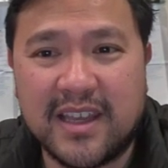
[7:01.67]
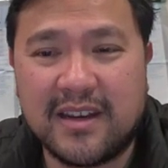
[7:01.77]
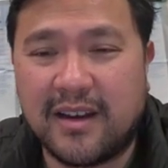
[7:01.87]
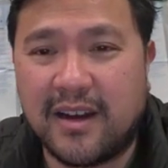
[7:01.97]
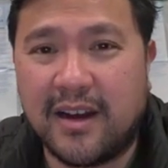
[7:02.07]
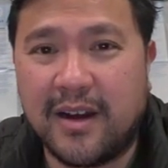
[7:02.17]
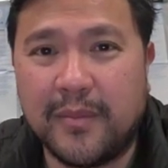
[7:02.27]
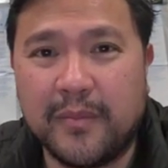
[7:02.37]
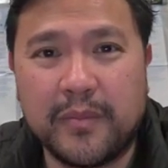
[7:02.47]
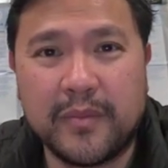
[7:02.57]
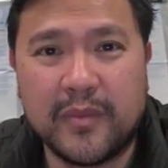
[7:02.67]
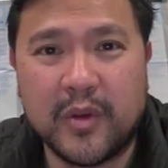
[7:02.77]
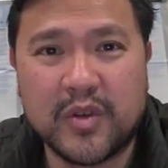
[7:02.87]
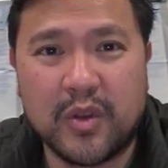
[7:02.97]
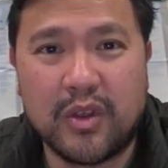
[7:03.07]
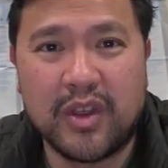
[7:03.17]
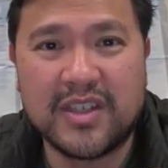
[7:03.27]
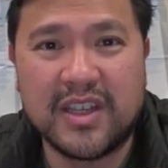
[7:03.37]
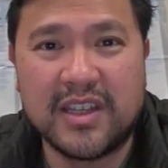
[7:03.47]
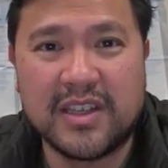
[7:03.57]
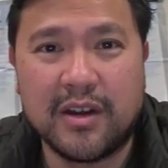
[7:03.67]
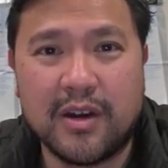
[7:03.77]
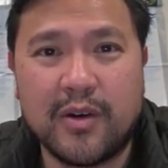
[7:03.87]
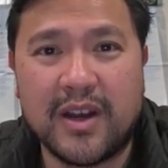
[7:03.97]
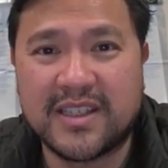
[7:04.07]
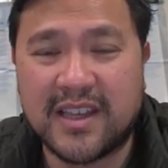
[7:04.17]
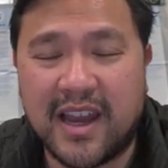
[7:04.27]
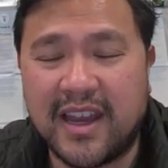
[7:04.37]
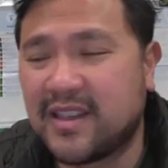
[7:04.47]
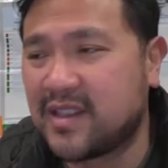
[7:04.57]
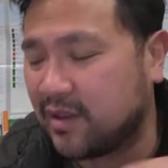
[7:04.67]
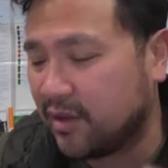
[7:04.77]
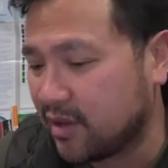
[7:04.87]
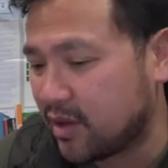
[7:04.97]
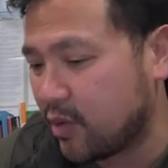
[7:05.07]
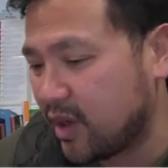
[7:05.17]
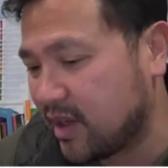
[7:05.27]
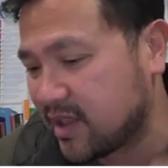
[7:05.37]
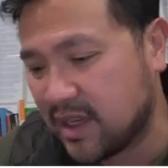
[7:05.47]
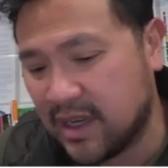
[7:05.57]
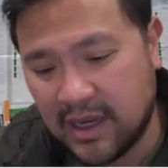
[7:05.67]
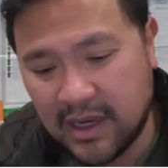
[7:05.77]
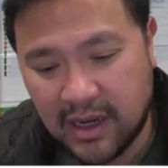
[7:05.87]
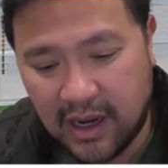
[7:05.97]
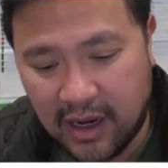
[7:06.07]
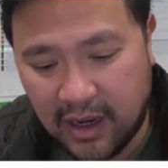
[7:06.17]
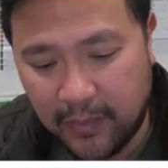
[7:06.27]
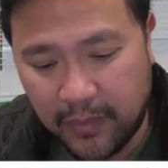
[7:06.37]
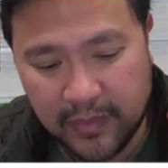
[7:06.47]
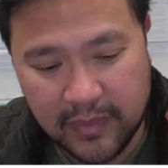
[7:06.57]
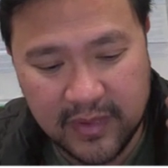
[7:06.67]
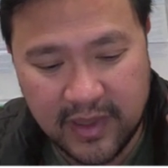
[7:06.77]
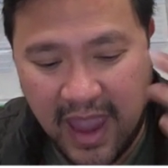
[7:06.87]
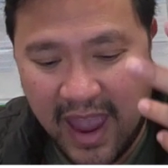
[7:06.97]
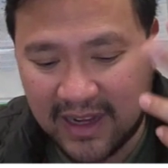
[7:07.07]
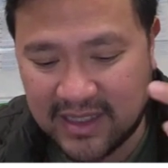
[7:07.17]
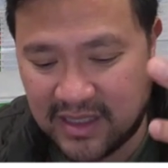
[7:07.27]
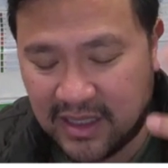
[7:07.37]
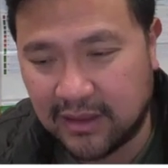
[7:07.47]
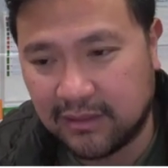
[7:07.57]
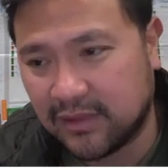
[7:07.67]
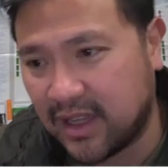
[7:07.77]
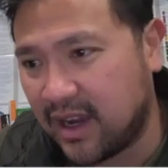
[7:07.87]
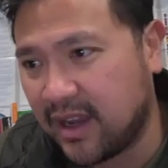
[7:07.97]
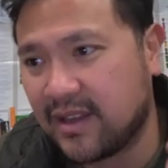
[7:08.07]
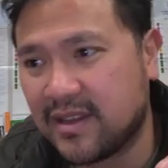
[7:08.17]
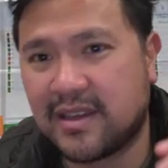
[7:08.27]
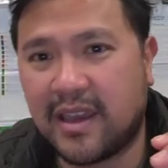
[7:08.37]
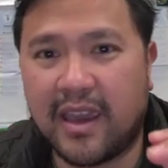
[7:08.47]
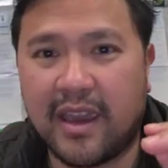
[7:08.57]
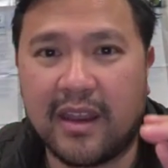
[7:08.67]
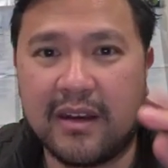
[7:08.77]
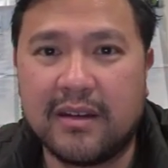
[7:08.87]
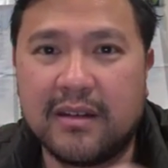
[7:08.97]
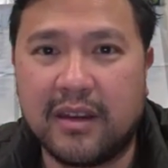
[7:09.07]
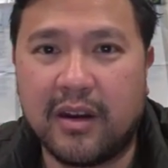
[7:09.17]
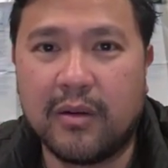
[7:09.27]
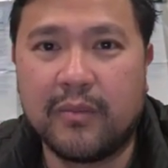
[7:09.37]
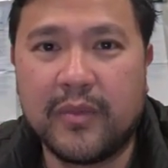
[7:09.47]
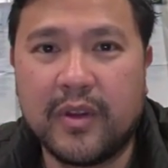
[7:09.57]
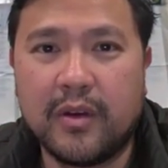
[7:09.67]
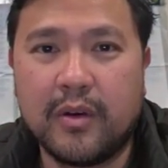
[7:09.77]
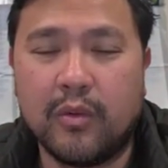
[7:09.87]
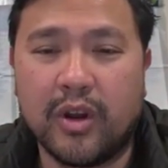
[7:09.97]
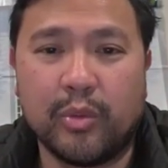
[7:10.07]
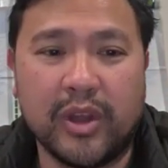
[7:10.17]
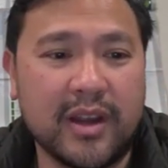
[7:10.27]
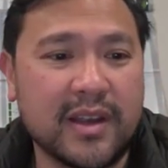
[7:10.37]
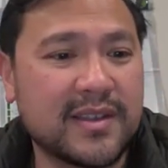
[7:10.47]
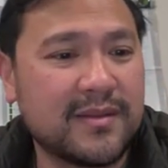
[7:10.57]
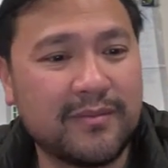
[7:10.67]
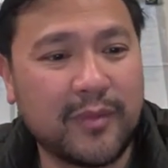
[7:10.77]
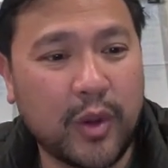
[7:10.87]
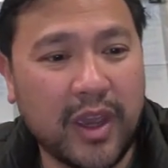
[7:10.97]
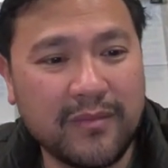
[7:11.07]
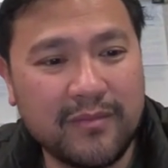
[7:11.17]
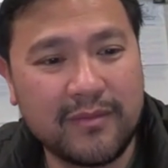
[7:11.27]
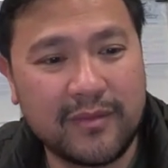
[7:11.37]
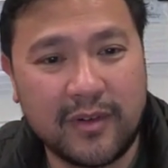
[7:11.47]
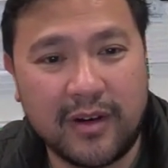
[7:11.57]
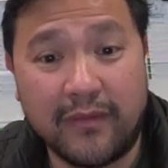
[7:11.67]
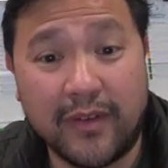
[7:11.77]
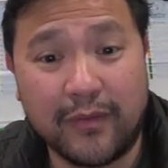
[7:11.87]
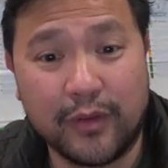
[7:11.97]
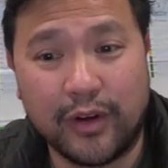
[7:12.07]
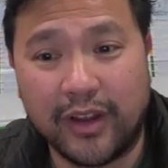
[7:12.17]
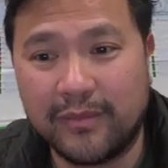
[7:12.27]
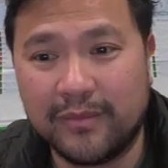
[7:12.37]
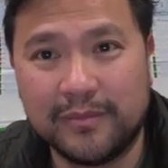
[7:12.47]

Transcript: it. Those are the things you need to know: asides, soliloquies, act, scene, lines, and what a play does. Okay, high five for learning.